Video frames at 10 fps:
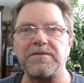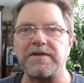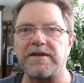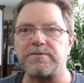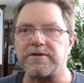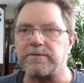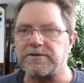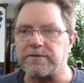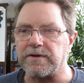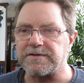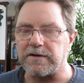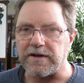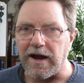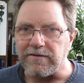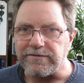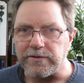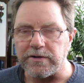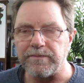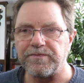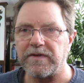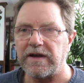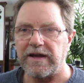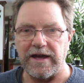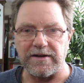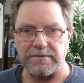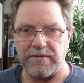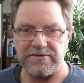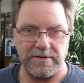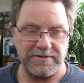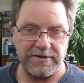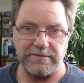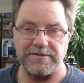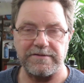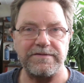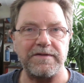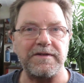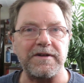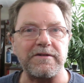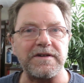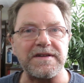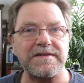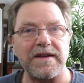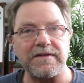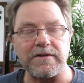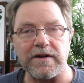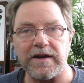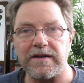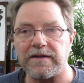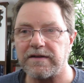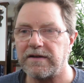So that's what you do want to look out for. It could measure up to 250 degrees centigrade.